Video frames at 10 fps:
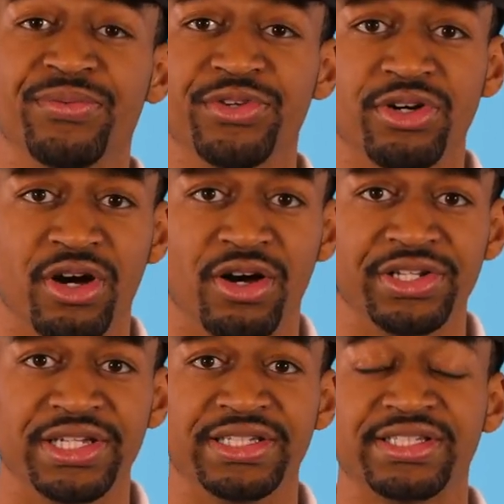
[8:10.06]
with your
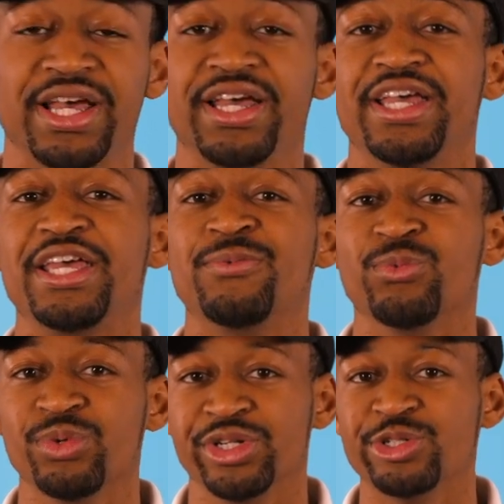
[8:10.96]
audience
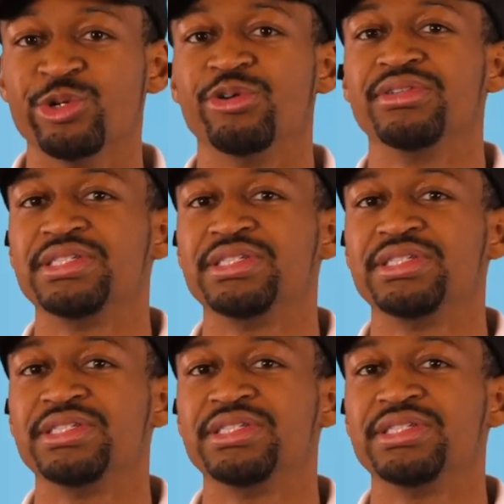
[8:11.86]
in real